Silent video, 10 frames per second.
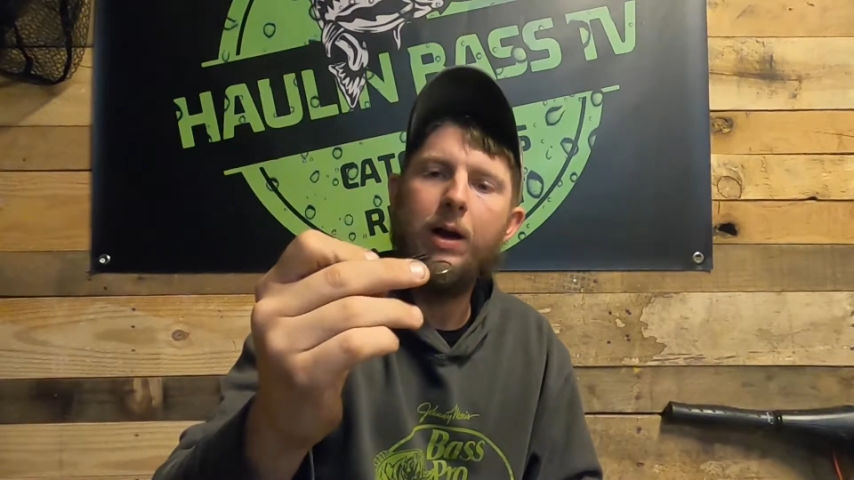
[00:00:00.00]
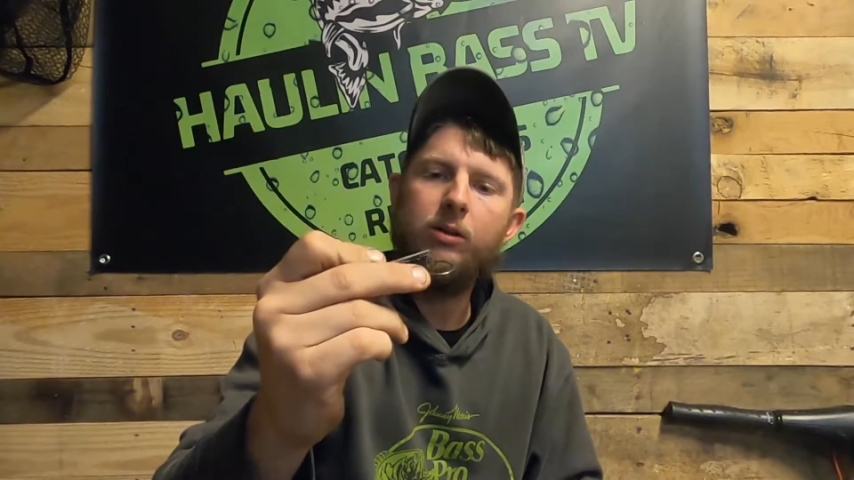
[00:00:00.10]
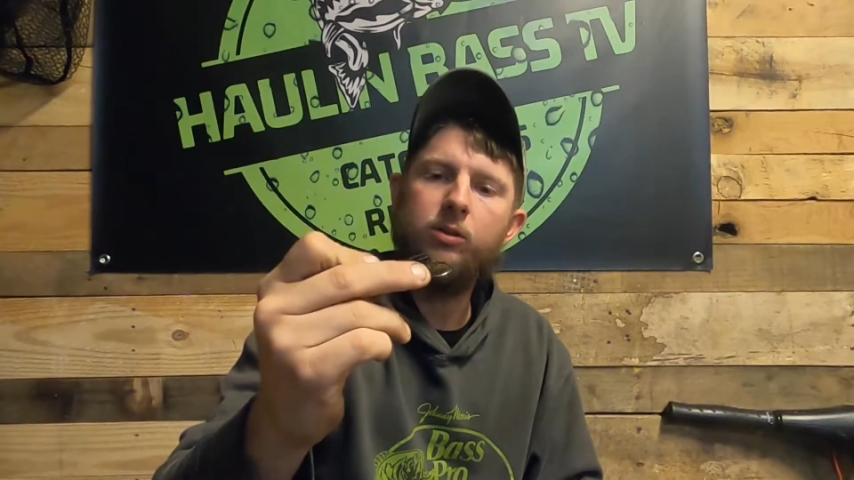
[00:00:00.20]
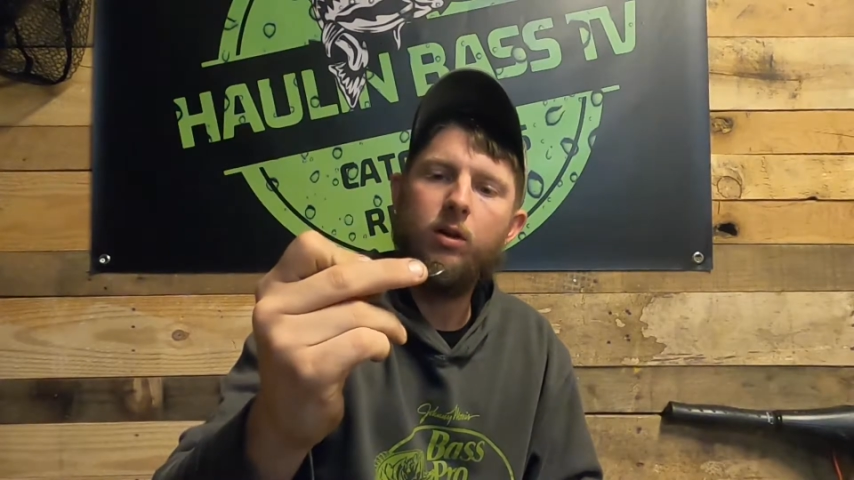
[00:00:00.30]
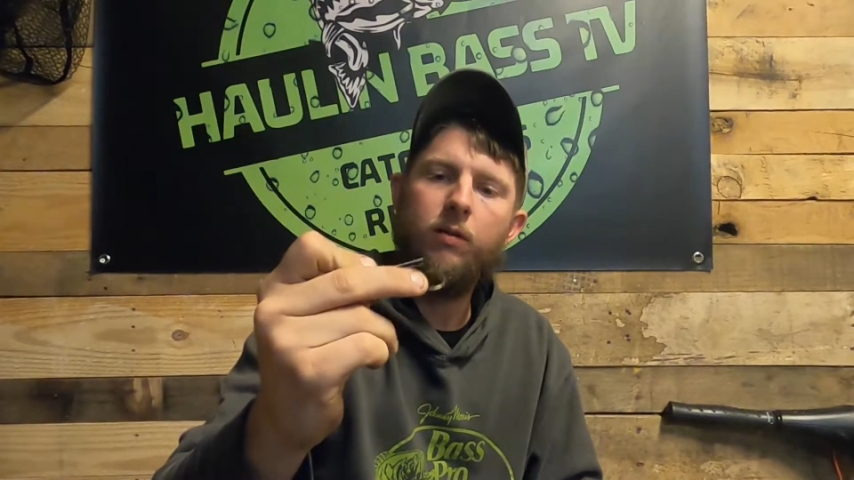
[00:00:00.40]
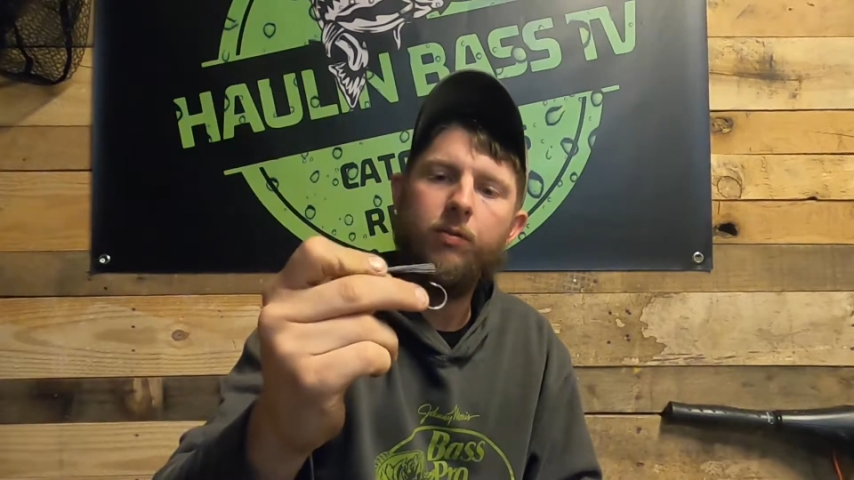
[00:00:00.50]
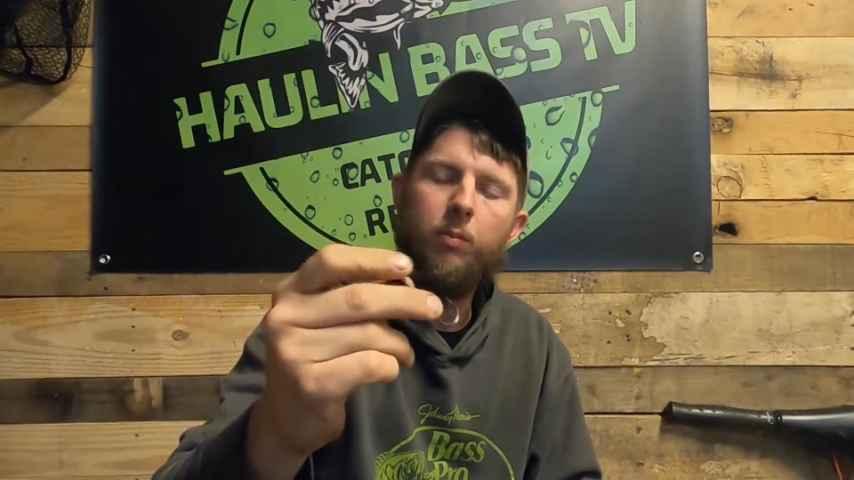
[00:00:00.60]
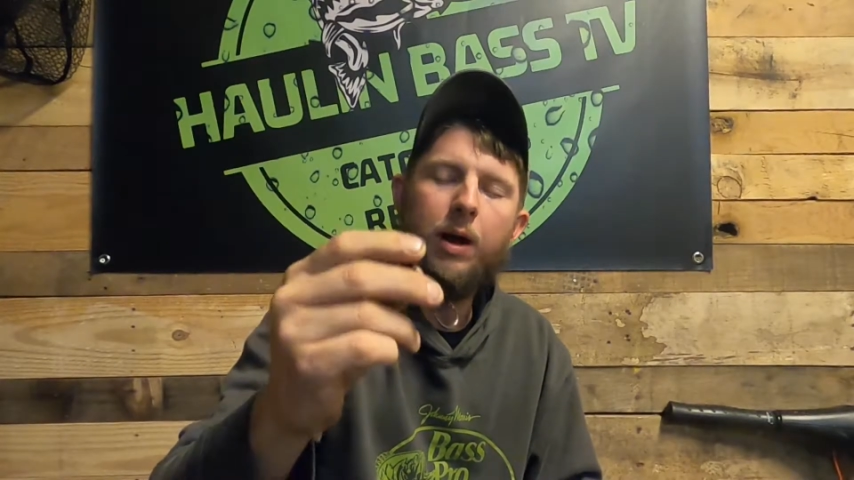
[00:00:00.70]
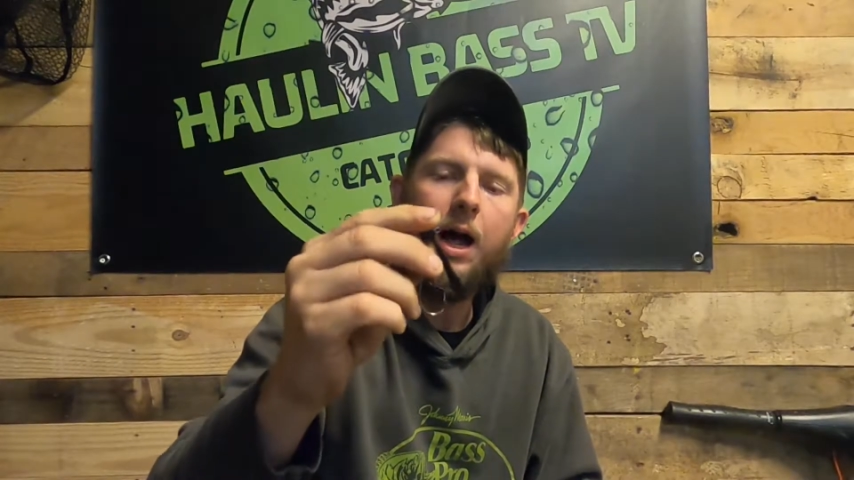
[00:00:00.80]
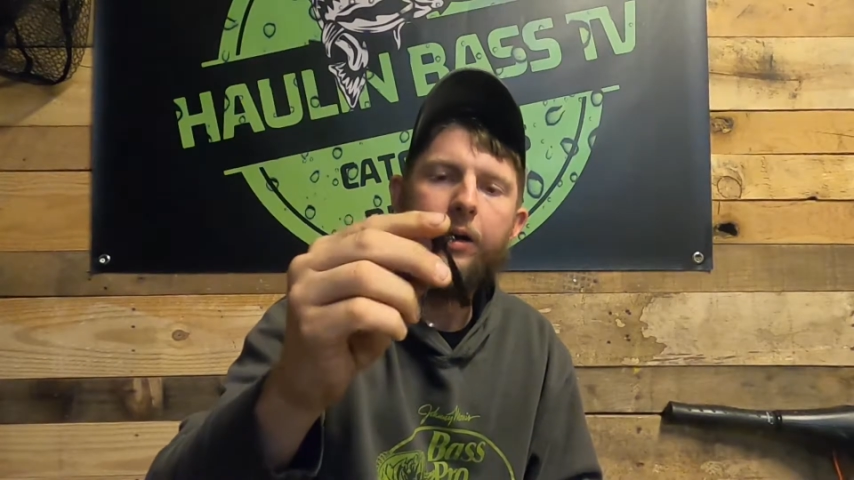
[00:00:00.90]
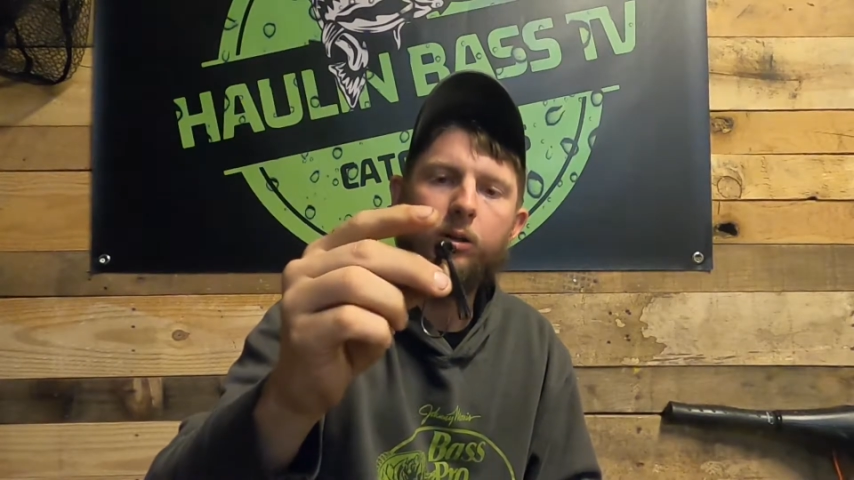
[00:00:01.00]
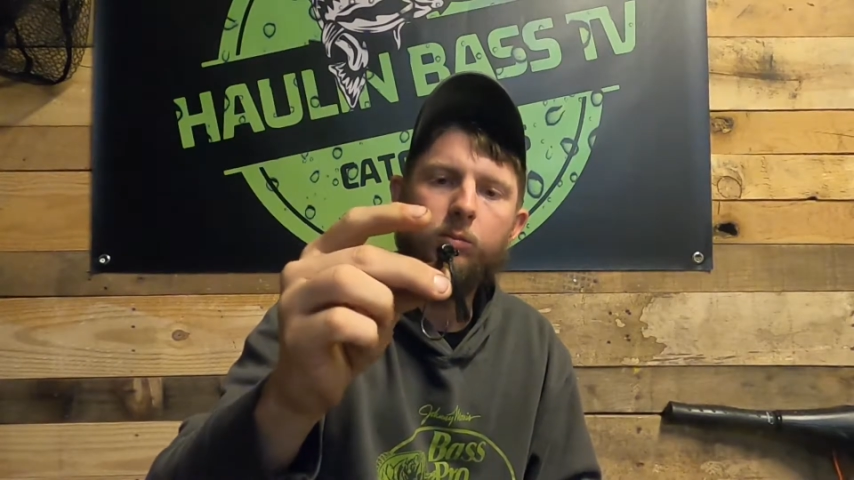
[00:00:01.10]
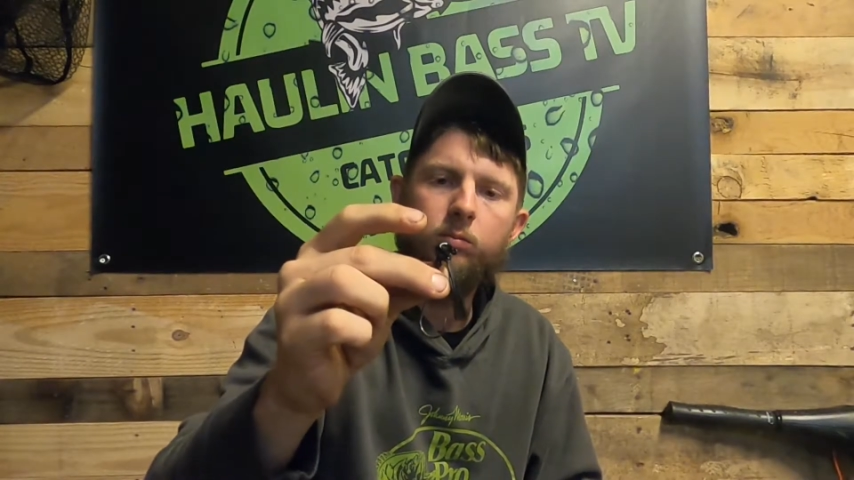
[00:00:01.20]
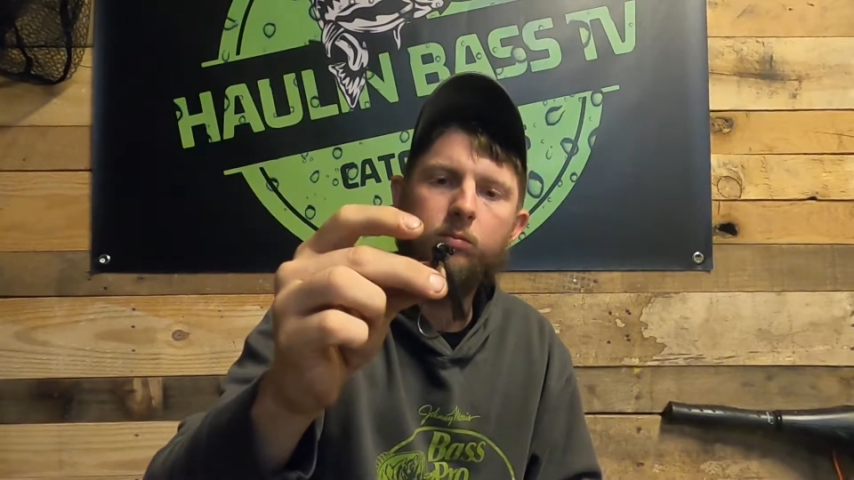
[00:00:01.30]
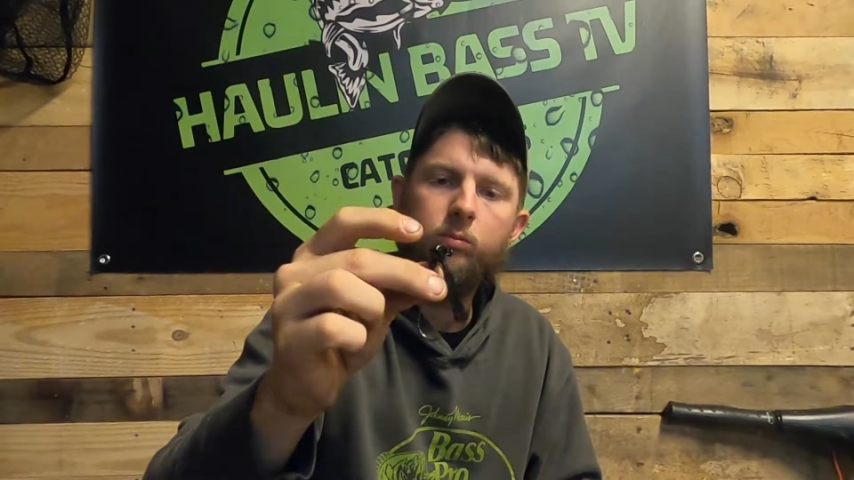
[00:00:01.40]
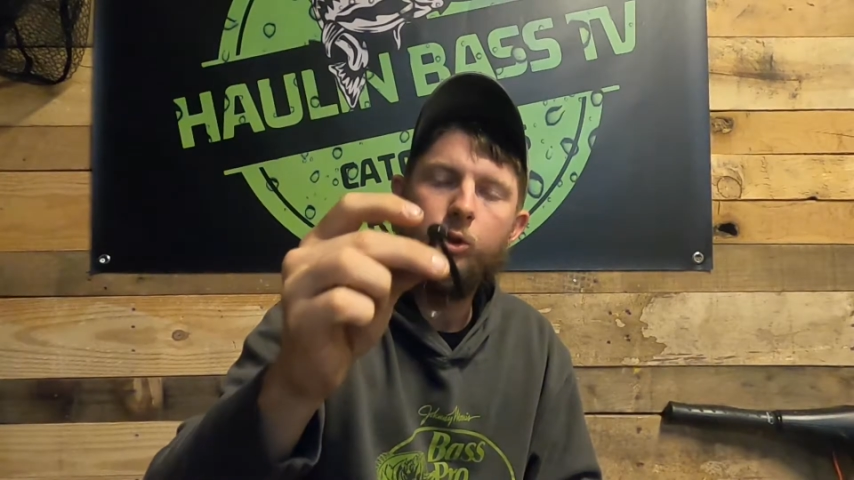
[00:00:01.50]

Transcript: bounce off the bottom